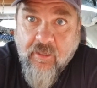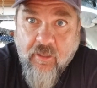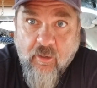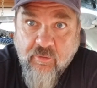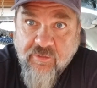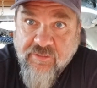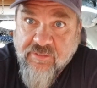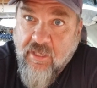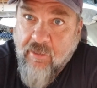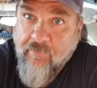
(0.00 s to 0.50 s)

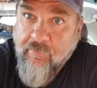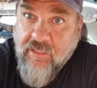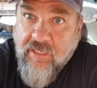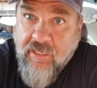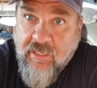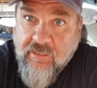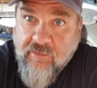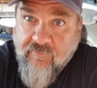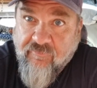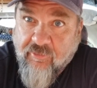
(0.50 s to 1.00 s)
always come in
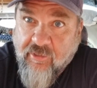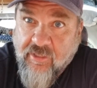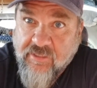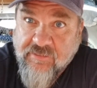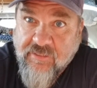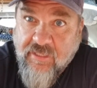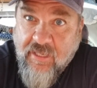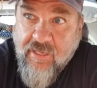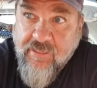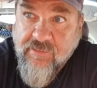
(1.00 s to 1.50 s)
handy for us
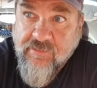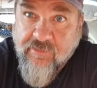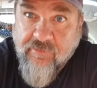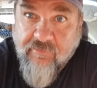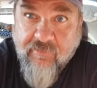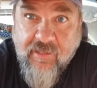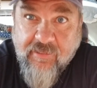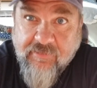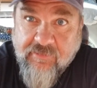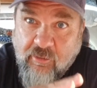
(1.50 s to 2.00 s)
guys that are
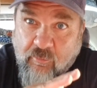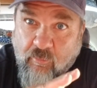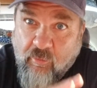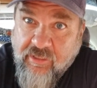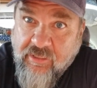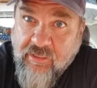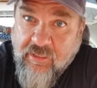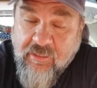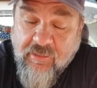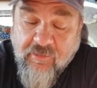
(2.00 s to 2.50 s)
out there. We
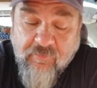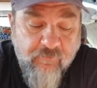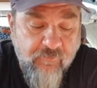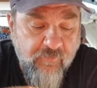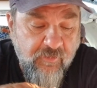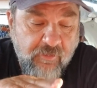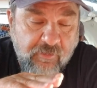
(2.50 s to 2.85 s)
need them.